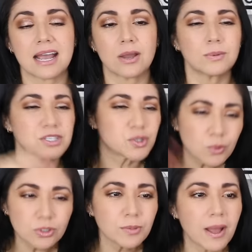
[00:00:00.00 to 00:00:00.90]
I always
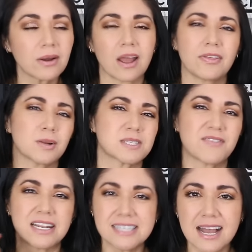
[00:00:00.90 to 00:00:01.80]
drooled about it. I thought it was
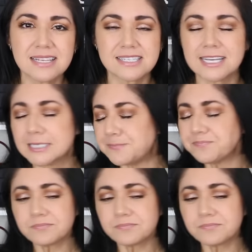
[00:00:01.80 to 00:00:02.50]
fantastic.